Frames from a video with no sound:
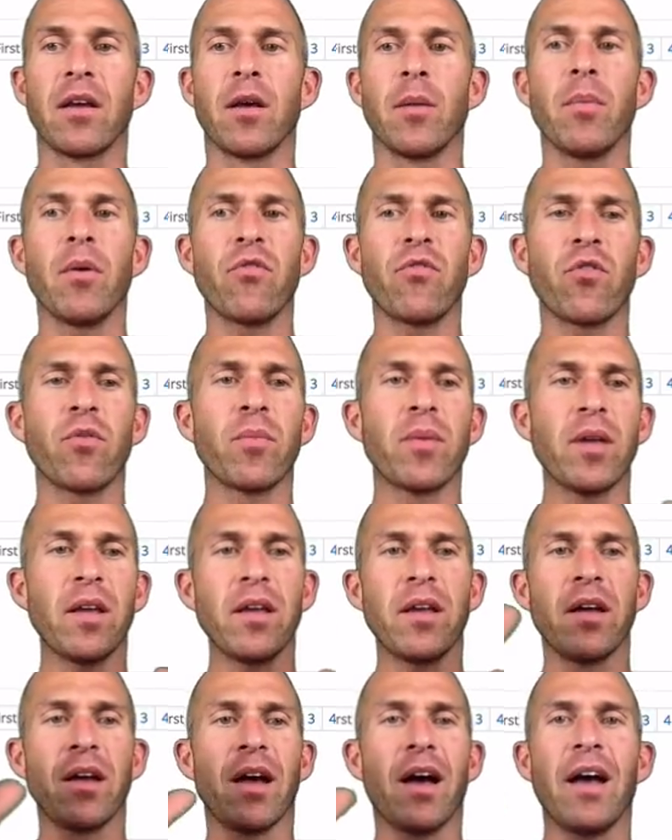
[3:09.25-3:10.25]
But for
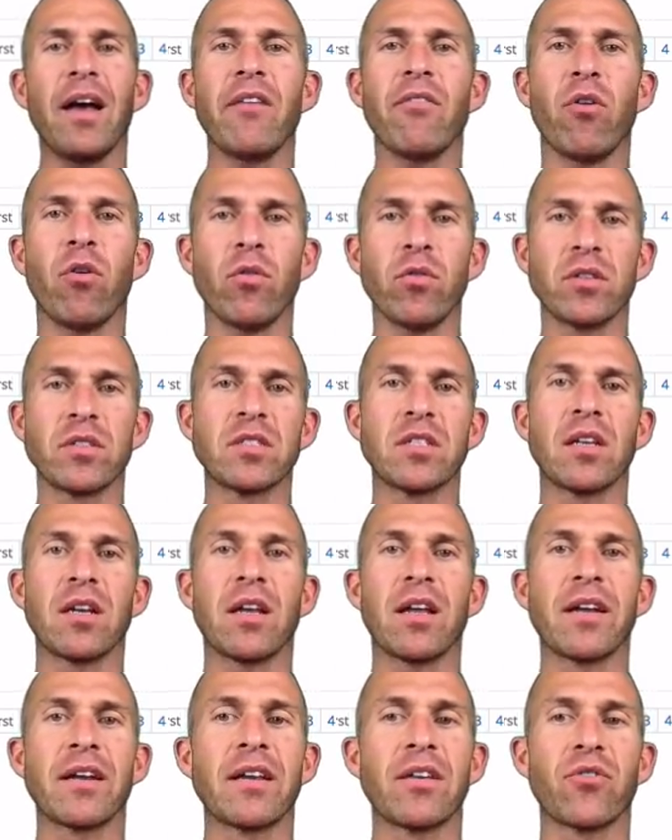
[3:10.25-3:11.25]
me, I have holdings in a
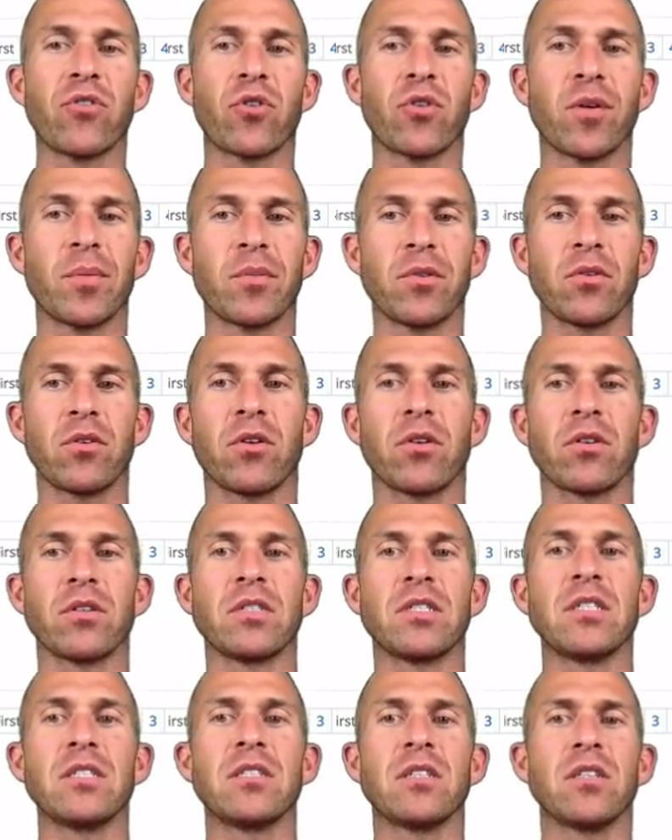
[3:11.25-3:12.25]
lot of different
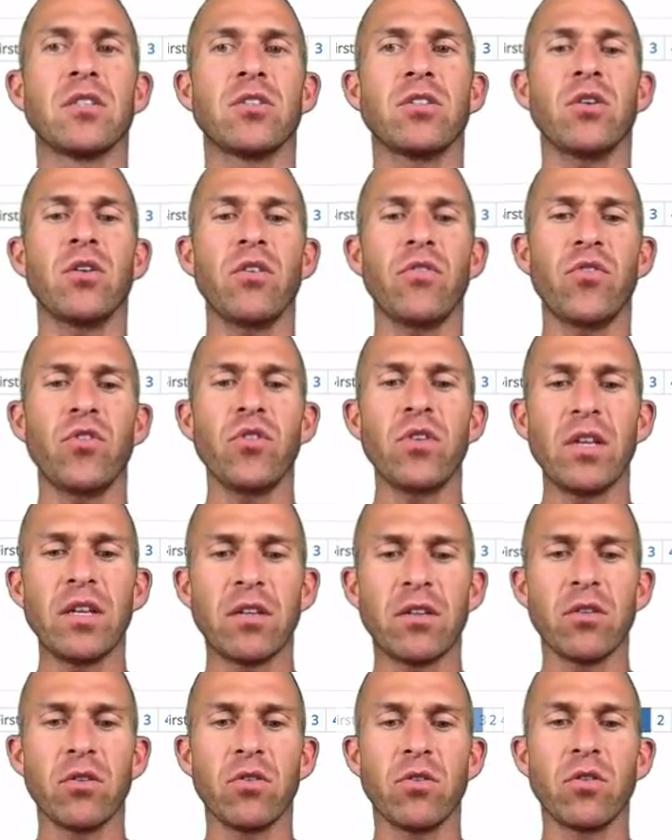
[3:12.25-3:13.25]
cryptocurrencies. So if you need
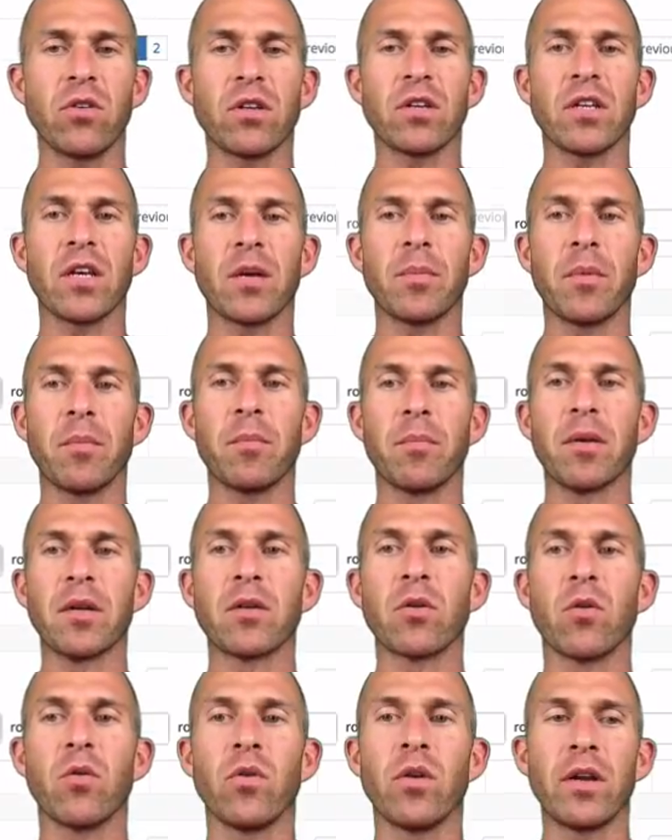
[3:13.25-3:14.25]
to, you can type in
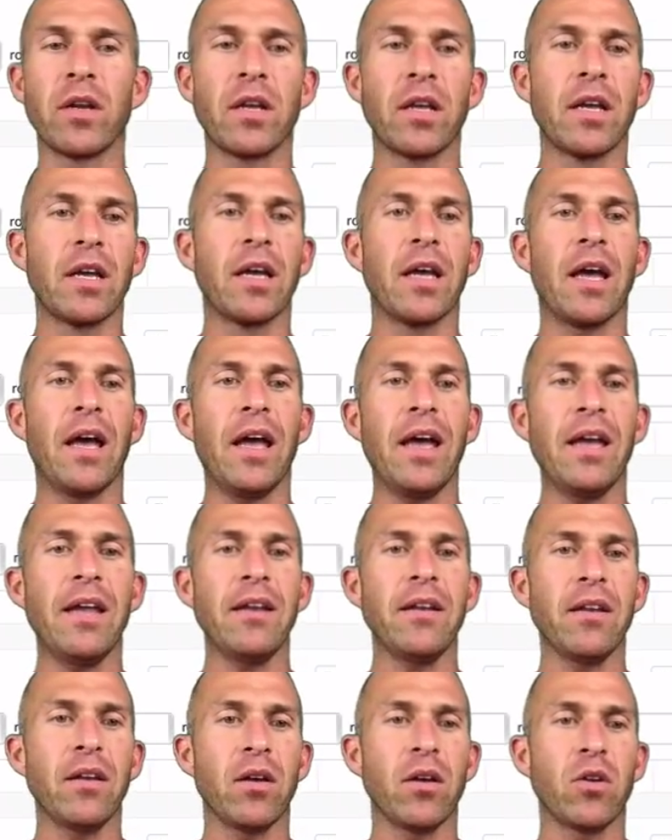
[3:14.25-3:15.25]
Bitcoin
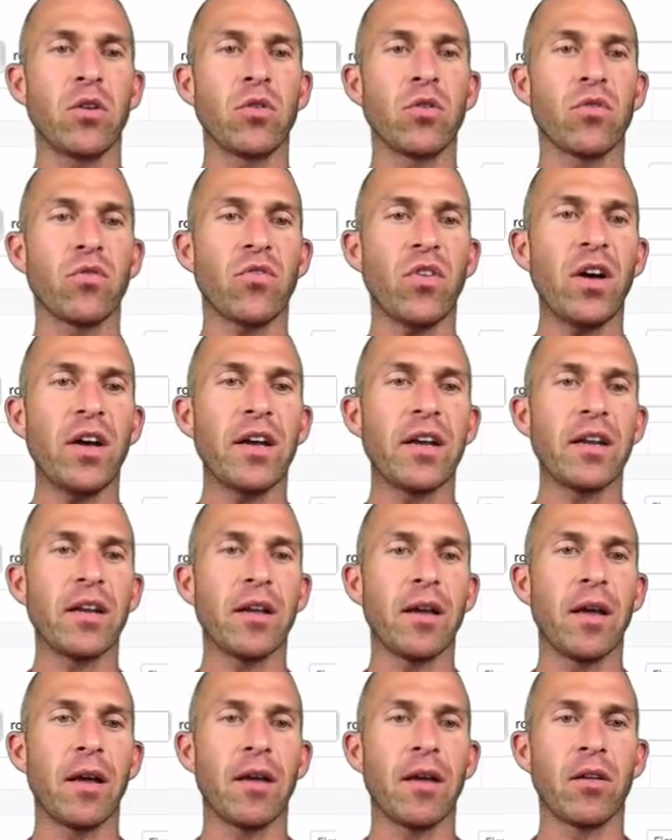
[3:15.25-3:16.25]
and you'll find
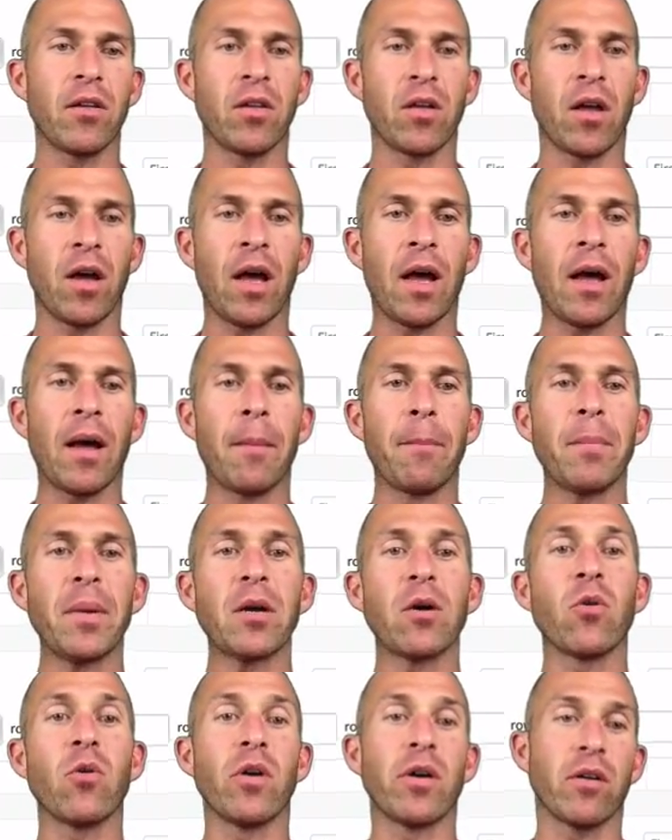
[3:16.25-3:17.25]
uh,
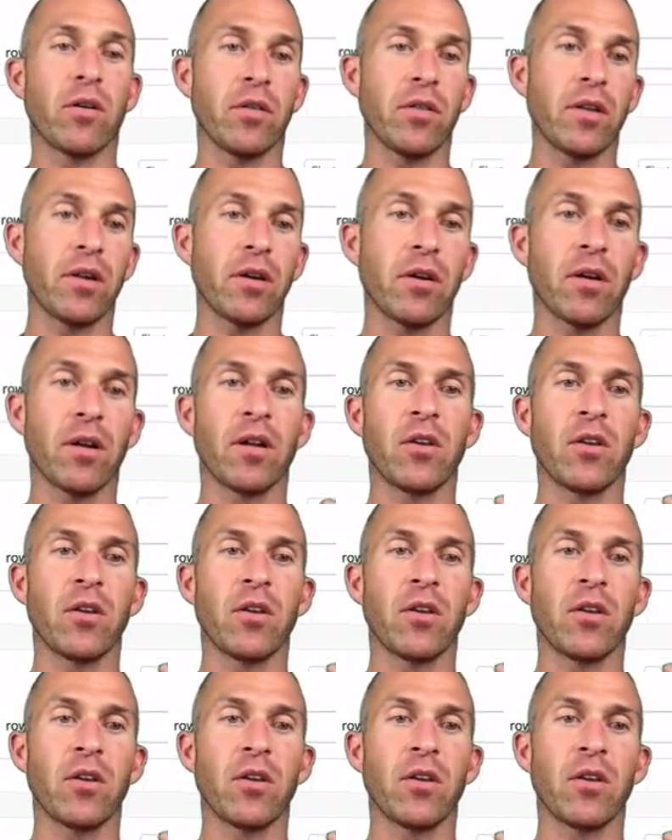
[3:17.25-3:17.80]
Bitcoin on there.